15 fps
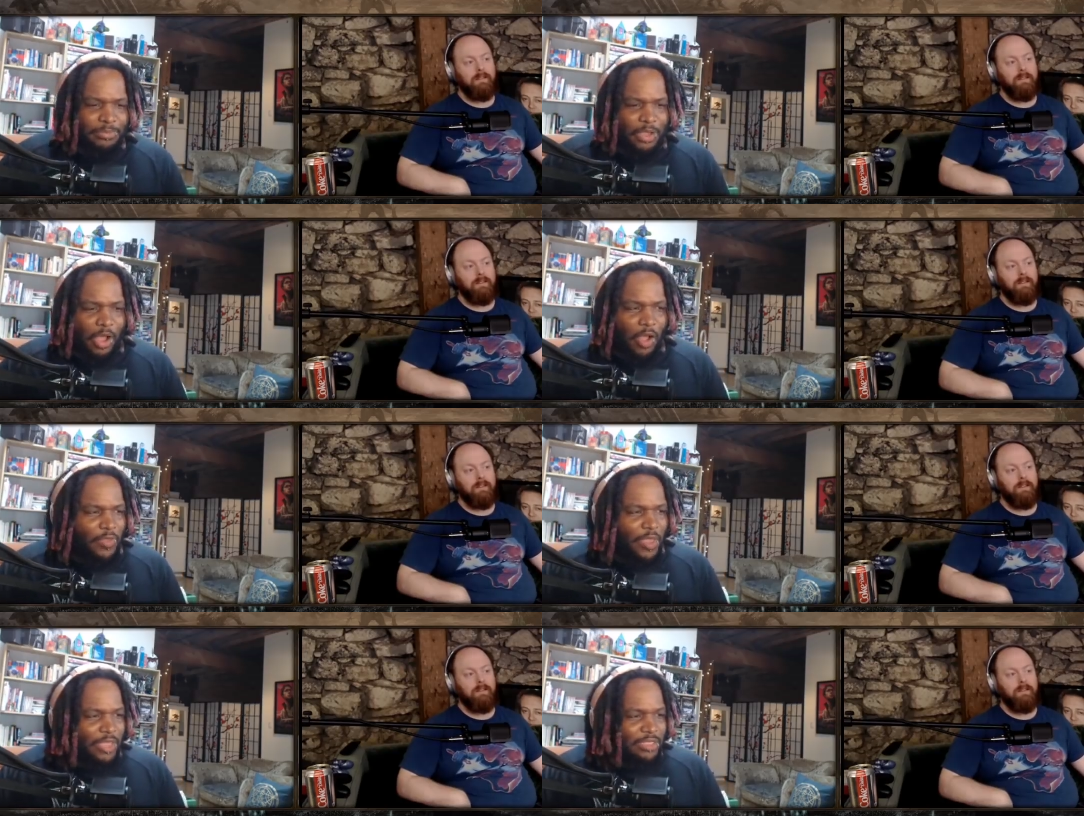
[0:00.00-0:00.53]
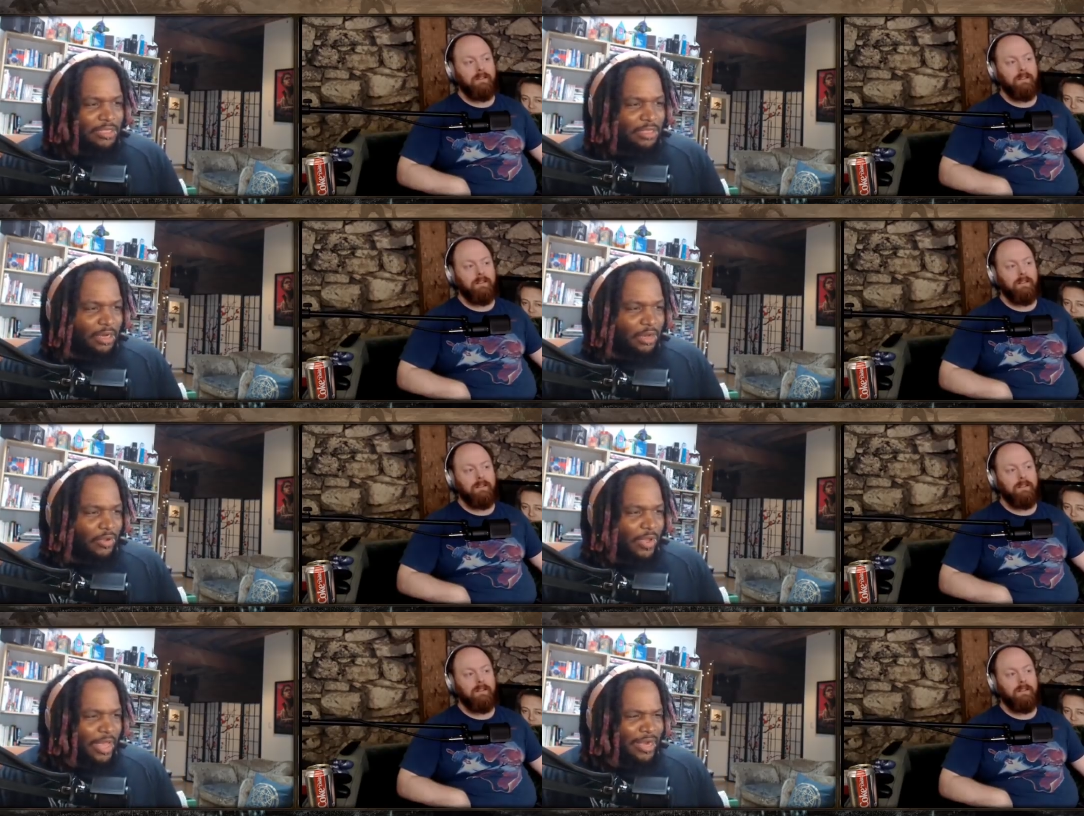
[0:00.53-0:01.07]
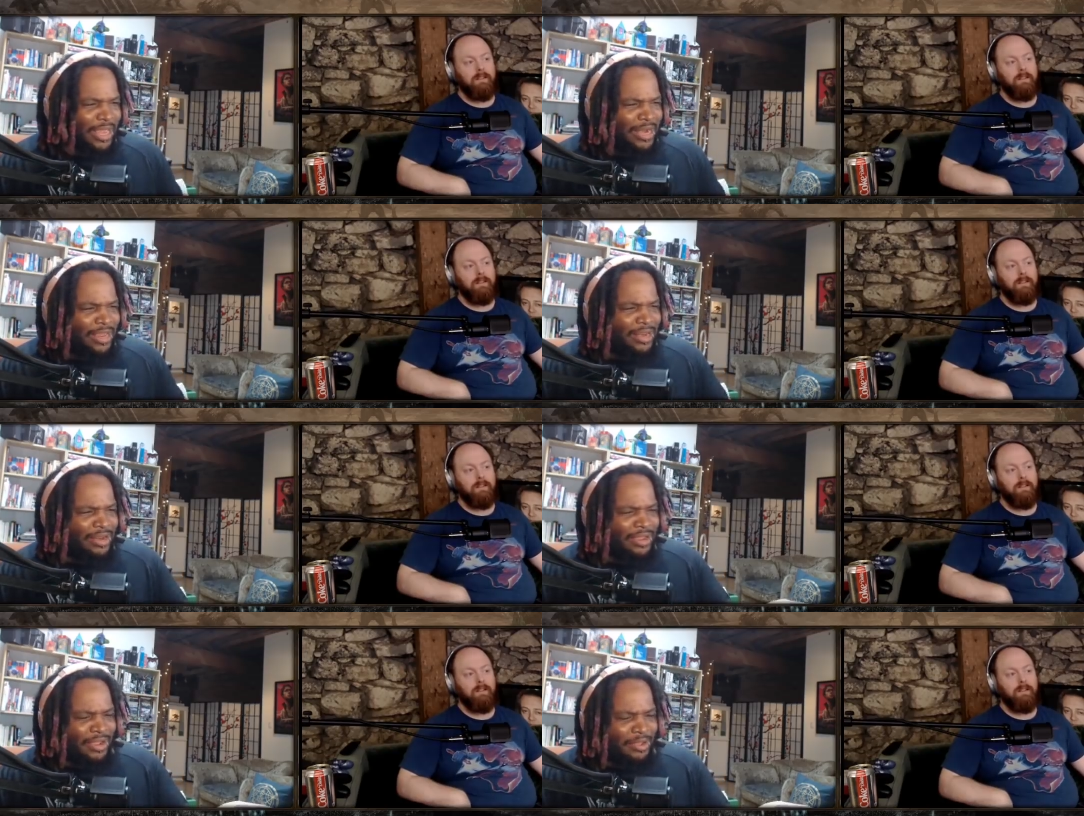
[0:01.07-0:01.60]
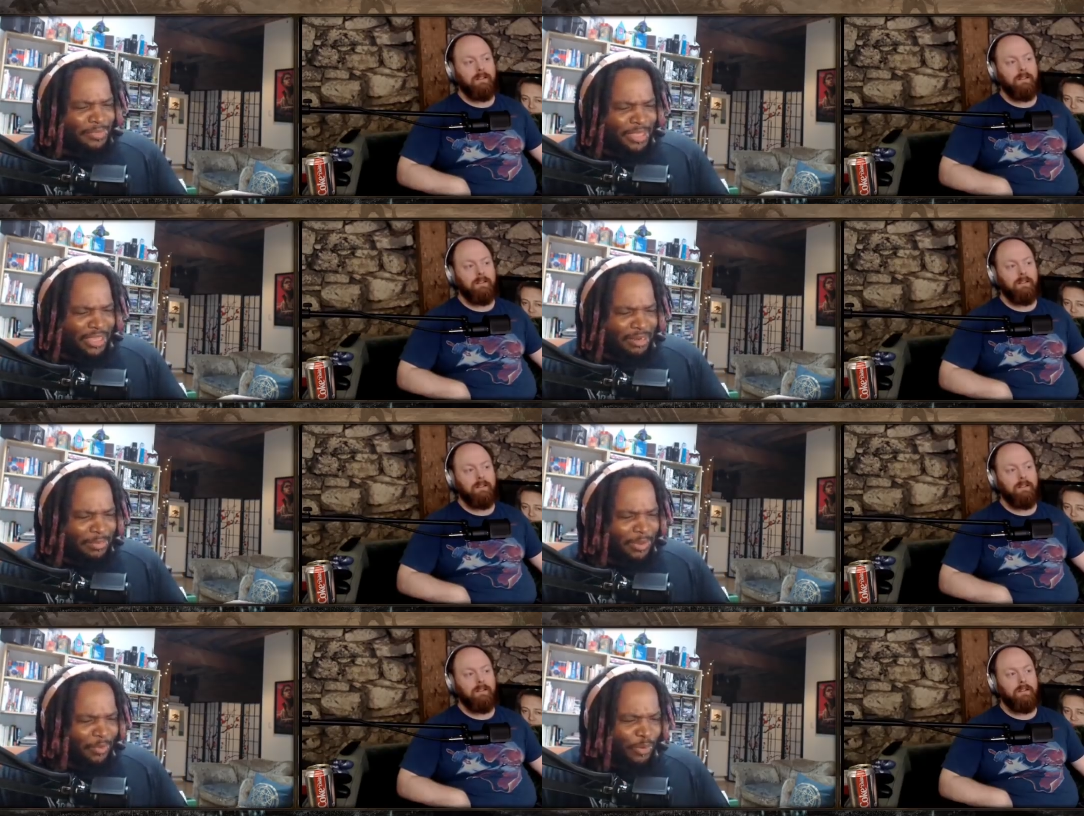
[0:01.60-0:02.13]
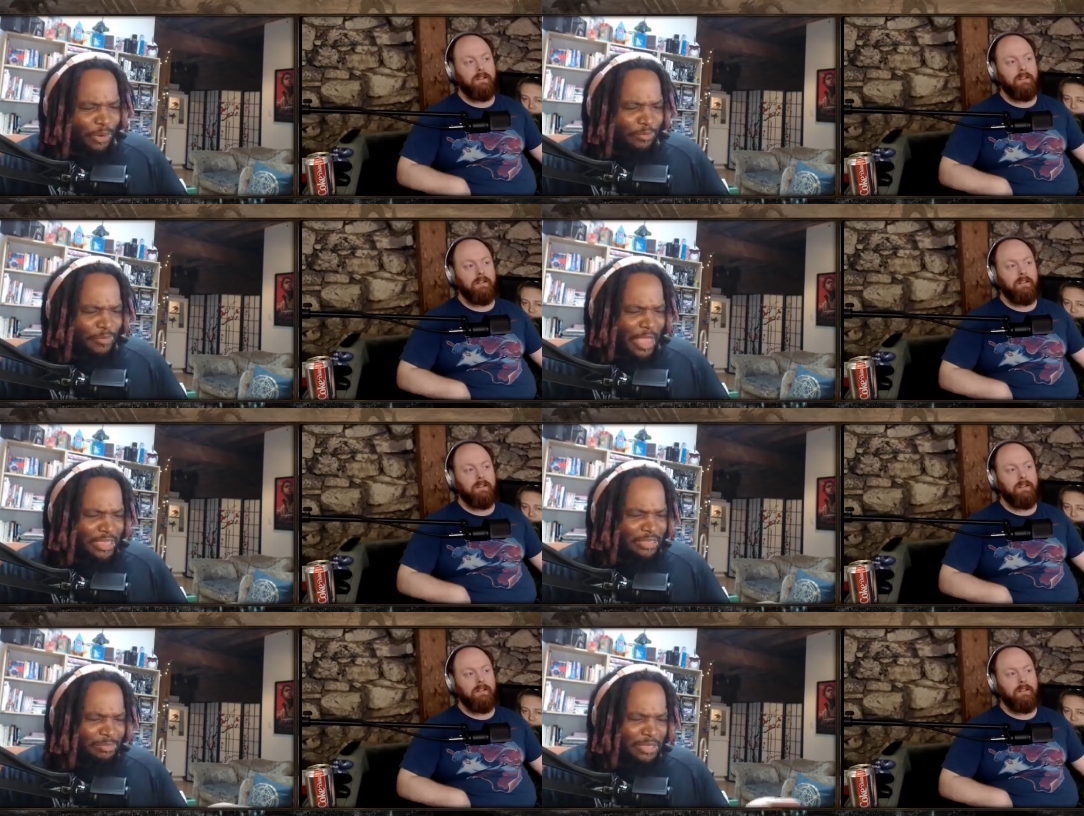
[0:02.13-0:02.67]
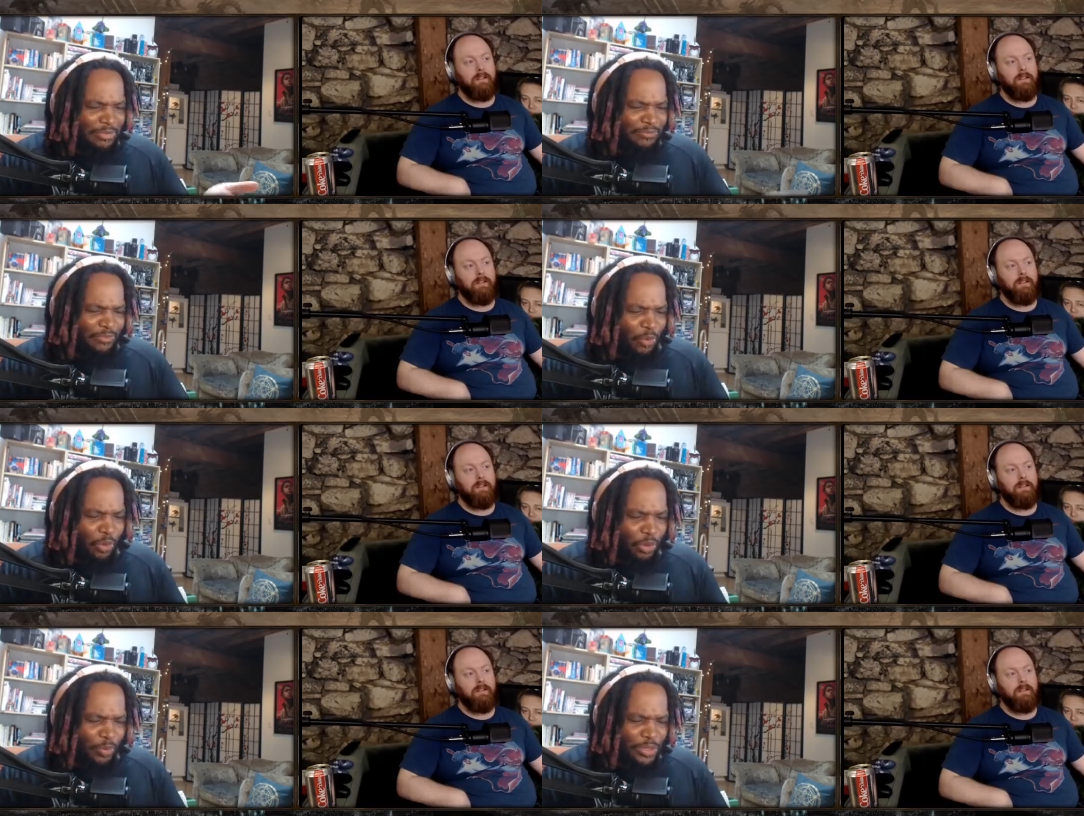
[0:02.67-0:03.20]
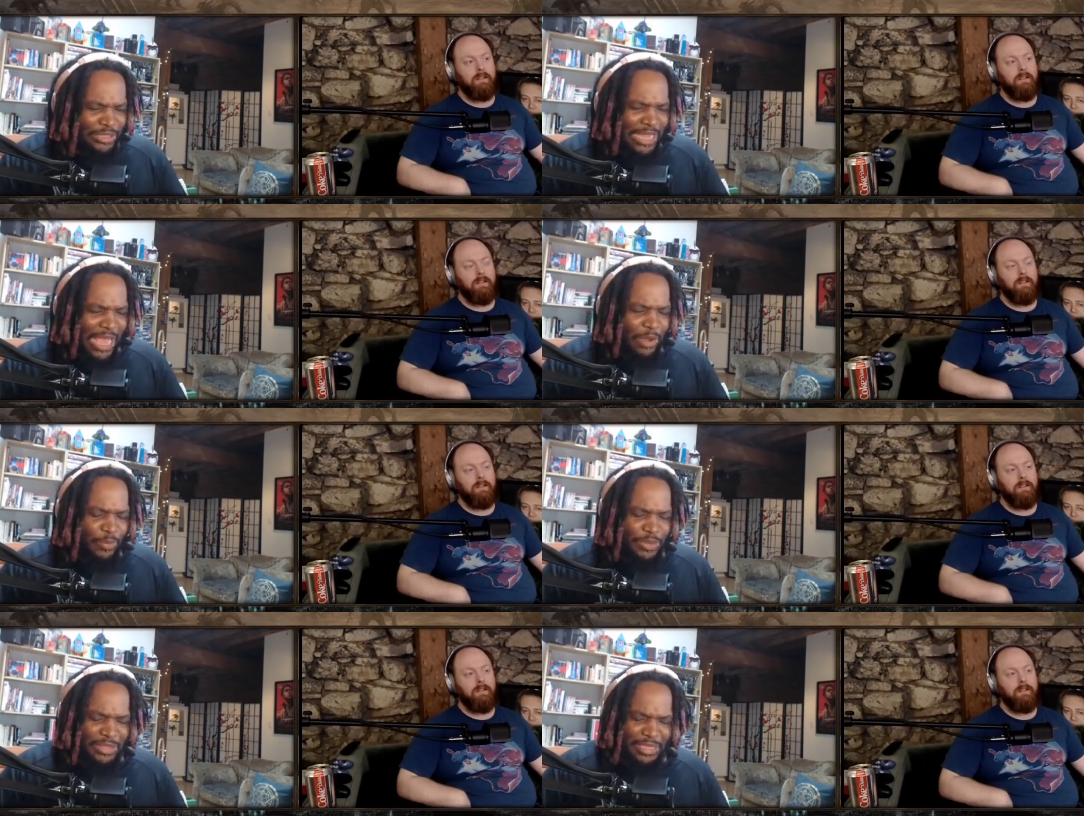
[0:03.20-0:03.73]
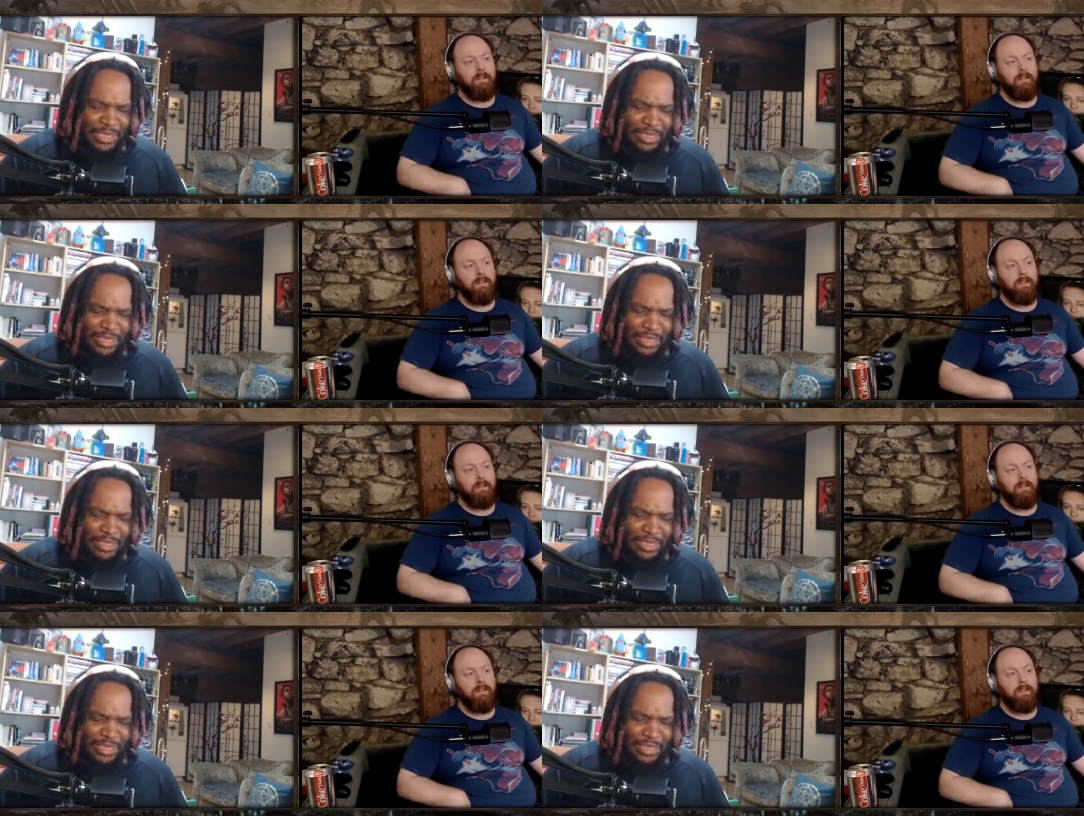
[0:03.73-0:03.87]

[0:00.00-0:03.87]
Speaker 1: all that, you know, and, and then um, thinking about where SMT4 was at with